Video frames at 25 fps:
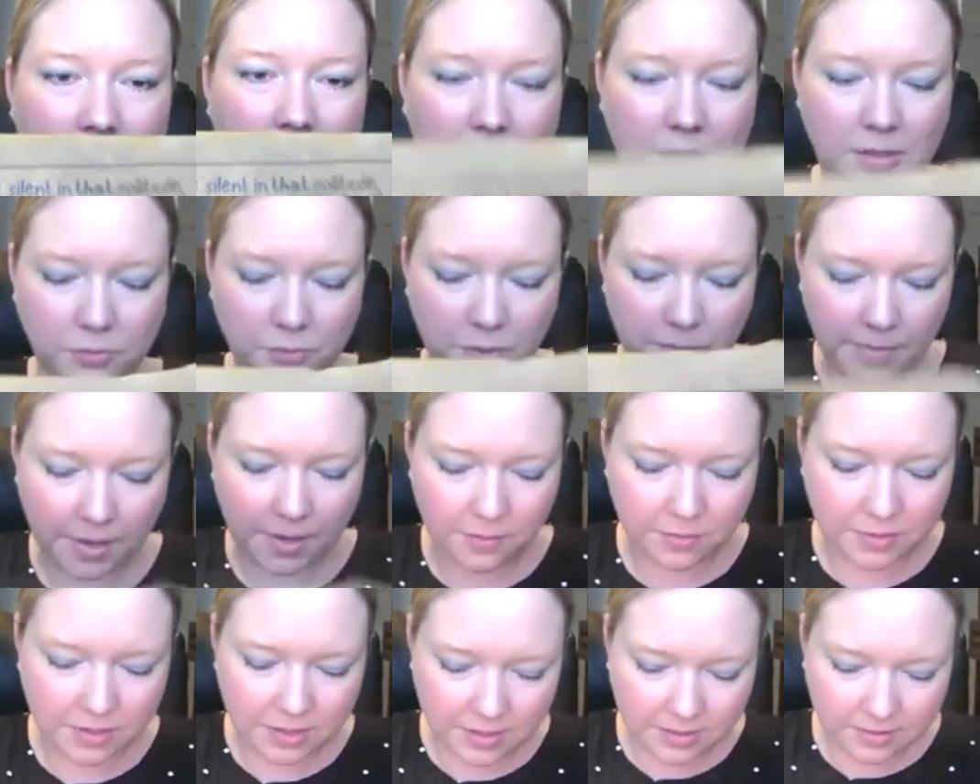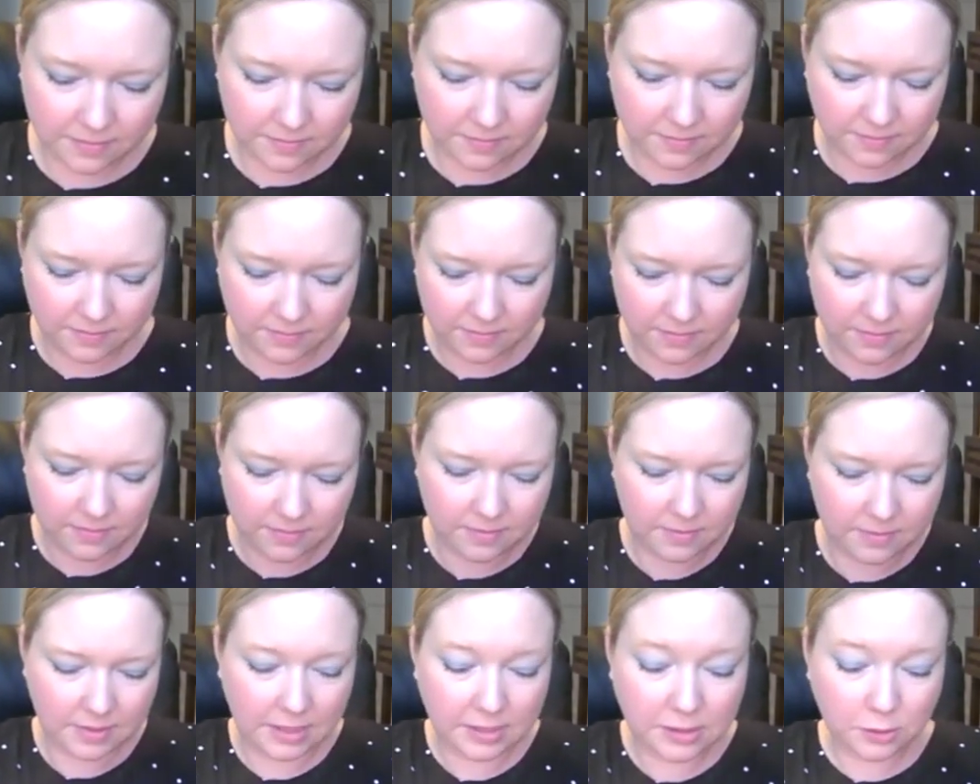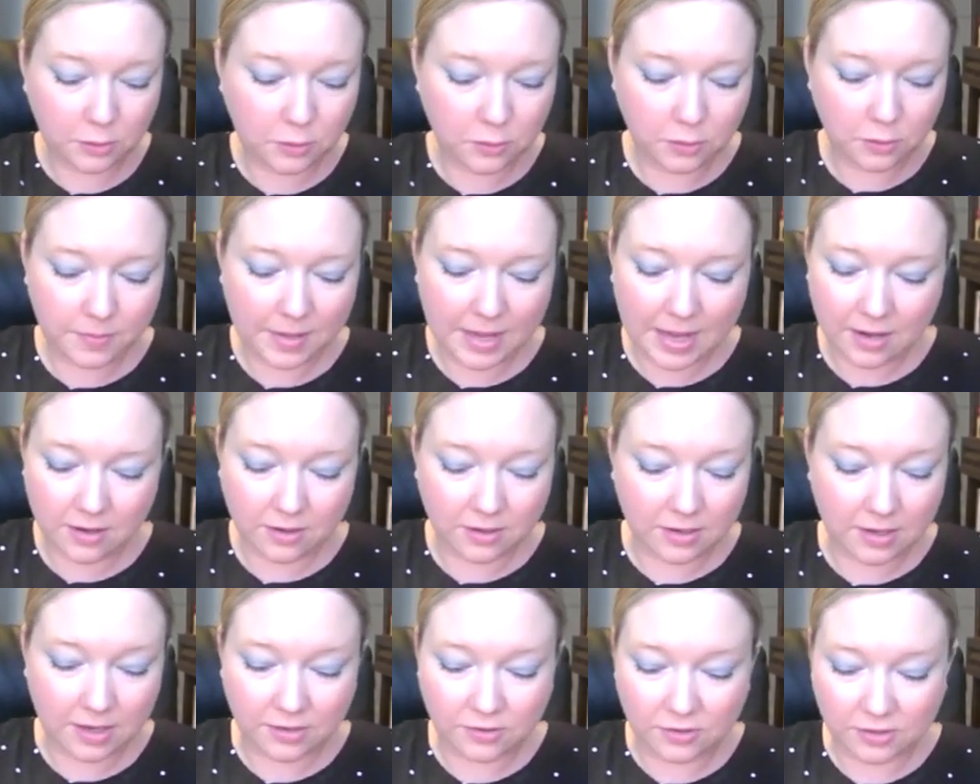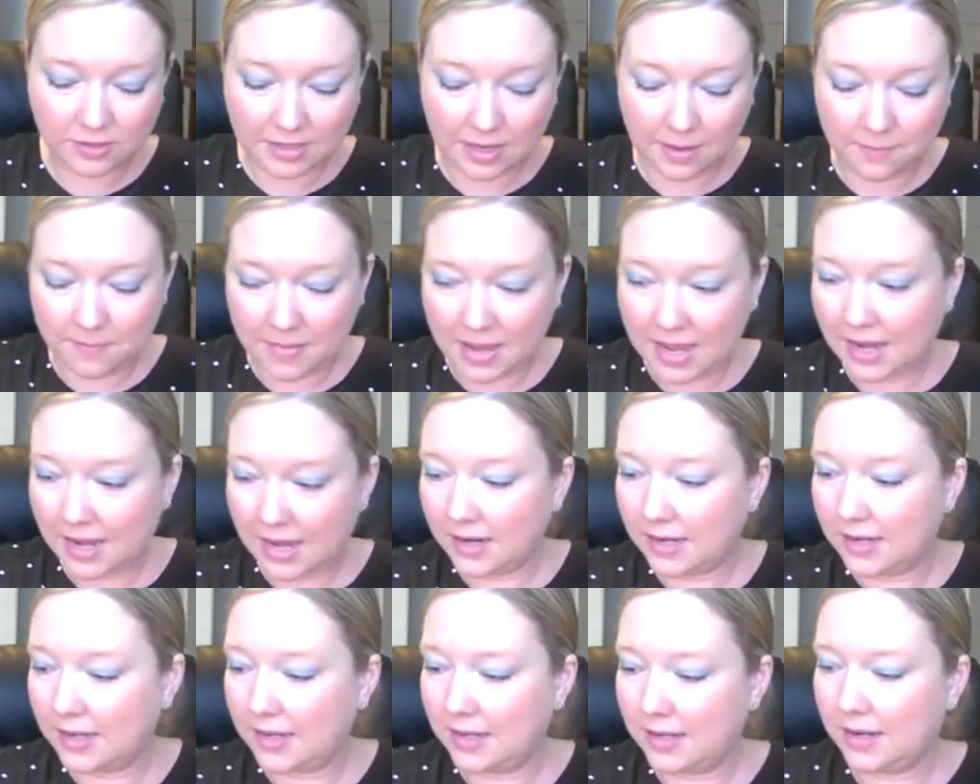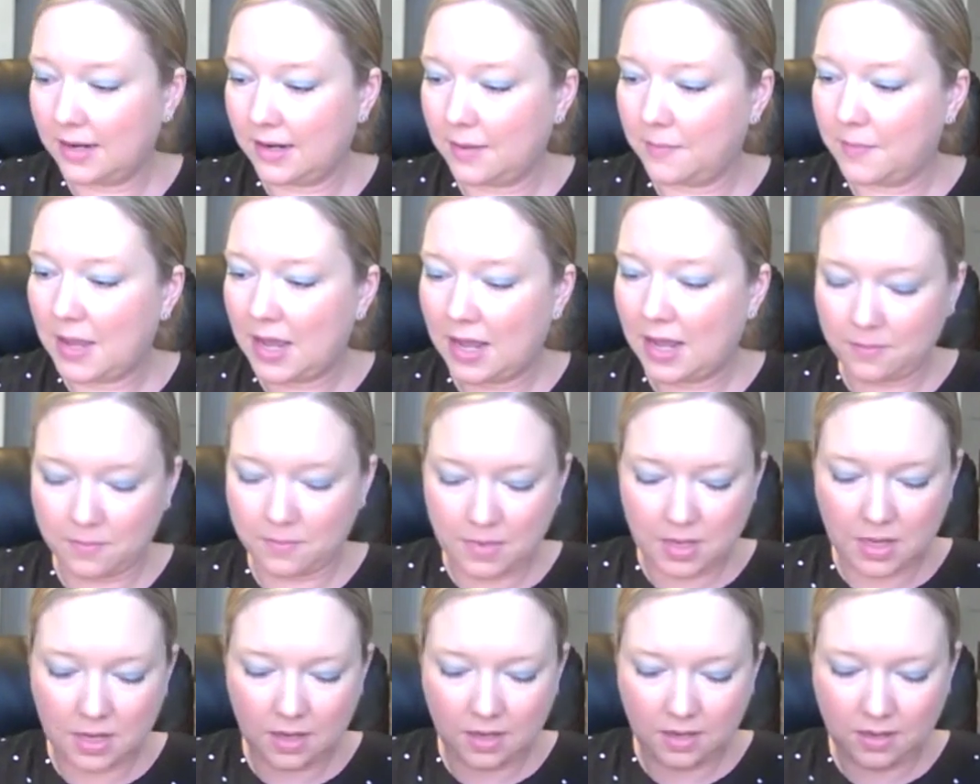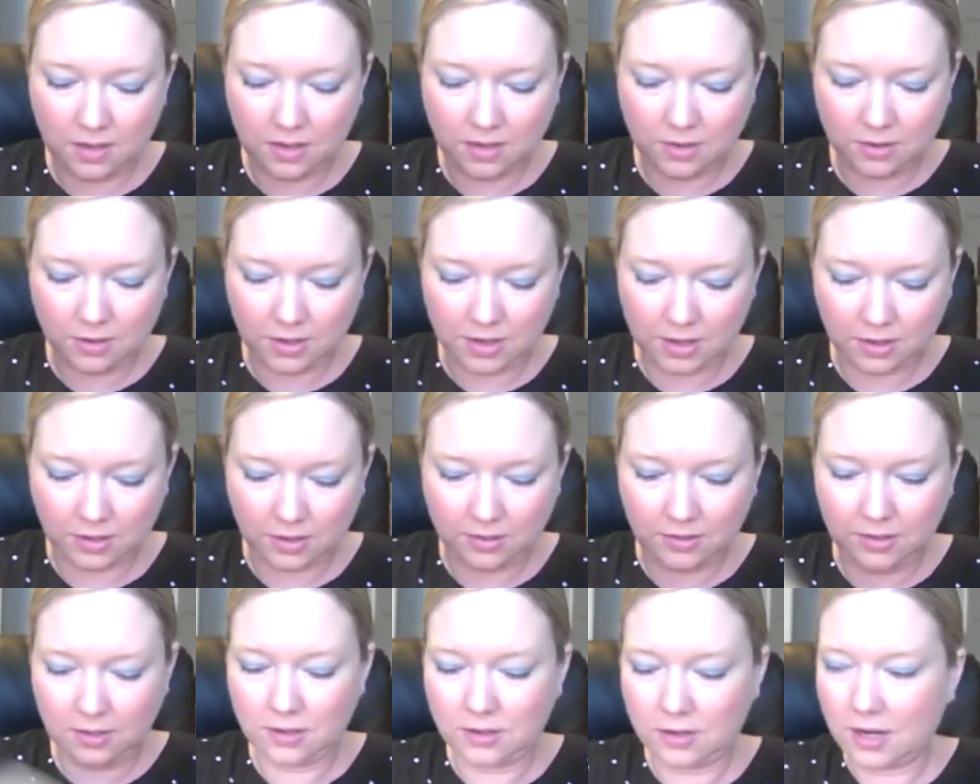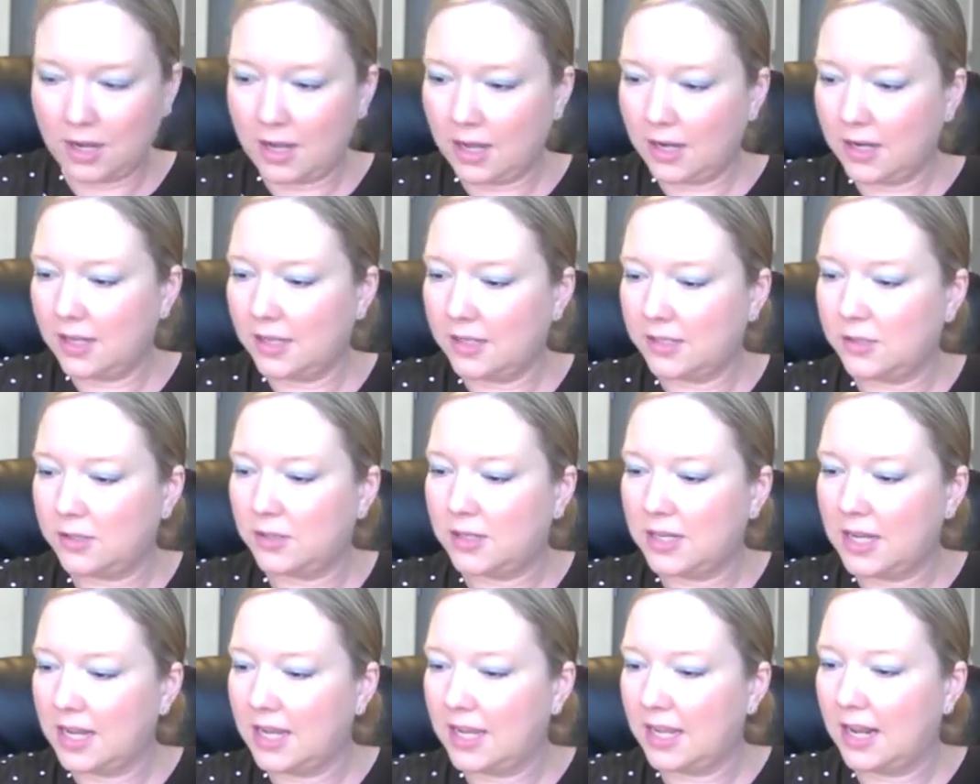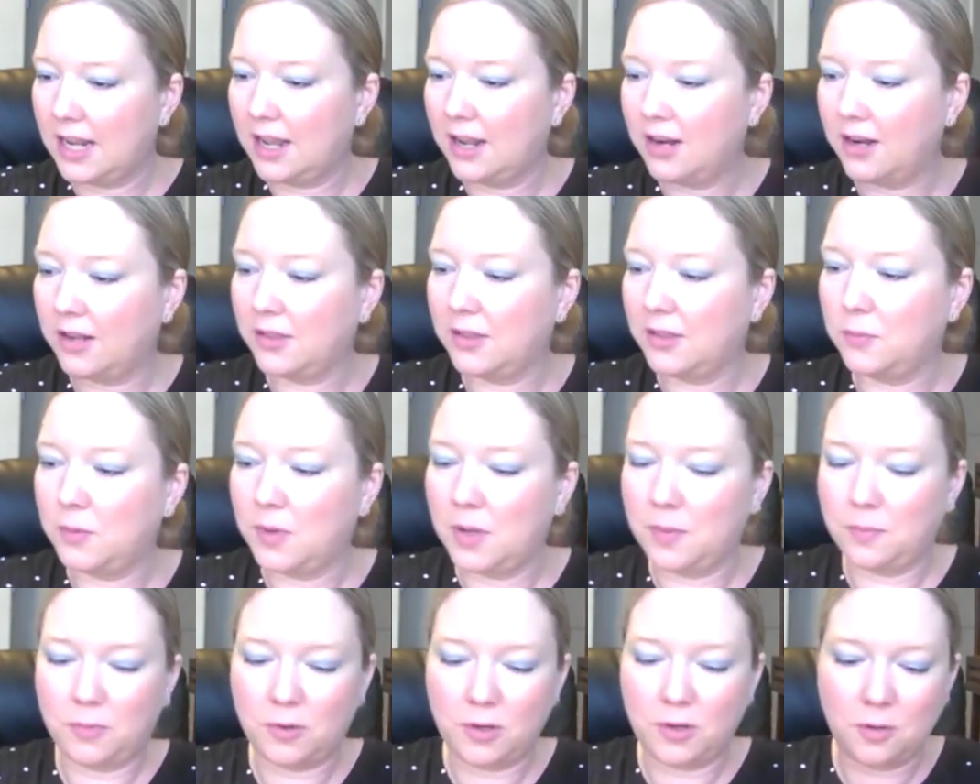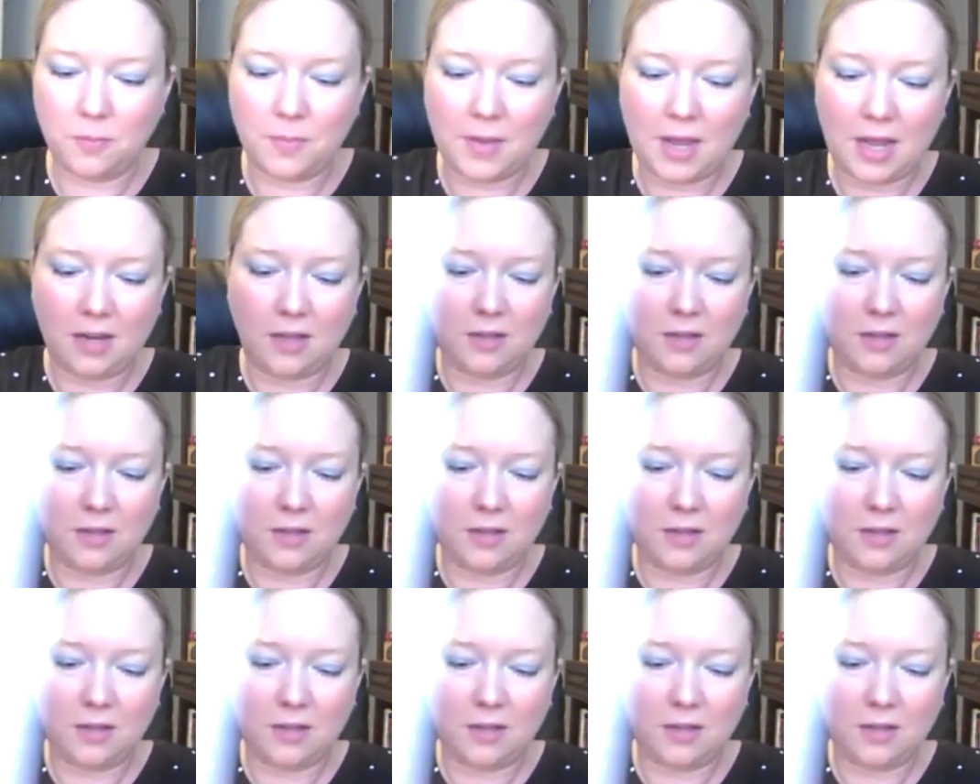that's where I'm at with it. It's a cool pattern. I'm mad at it, and I'm mad at me. You know how it is. You take it out on the whip when you're mad